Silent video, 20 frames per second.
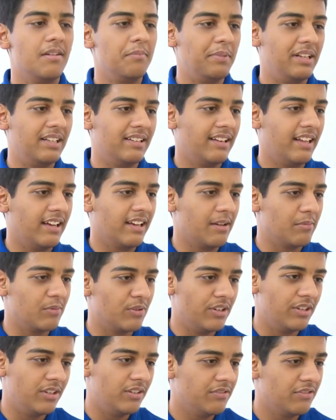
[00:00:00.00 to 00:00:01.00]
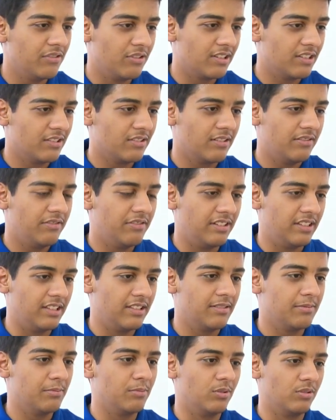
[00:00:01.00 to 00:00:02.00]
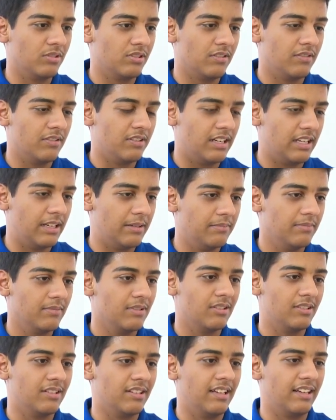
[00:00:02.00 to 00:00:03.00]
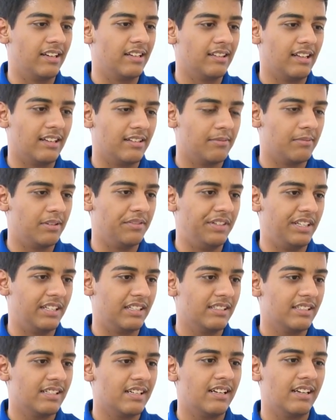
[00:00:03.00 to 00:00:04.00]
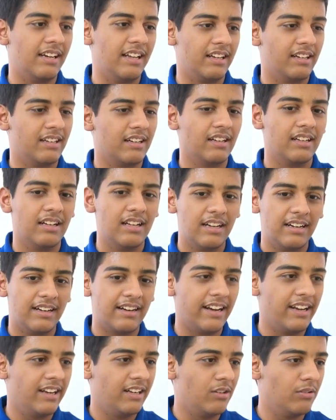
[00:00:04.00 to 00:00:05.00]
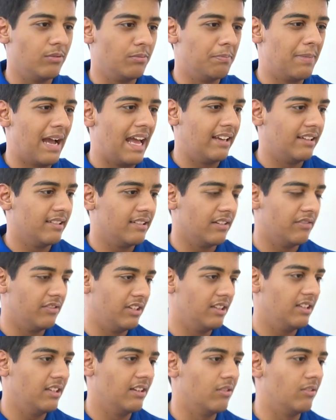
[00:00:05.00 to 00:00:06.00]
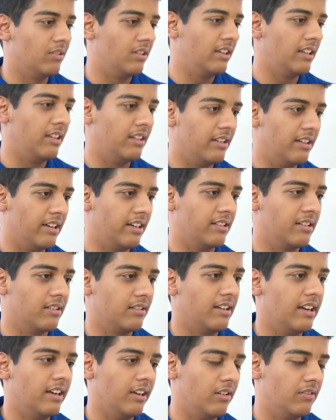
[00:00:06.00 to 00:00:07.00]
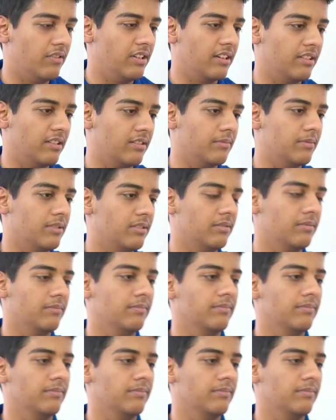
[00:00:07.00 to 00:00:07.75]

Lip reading: Means like I'm going to focus on physics most of the time because like that's my weakest and like try to balance everything out till the end of the exams.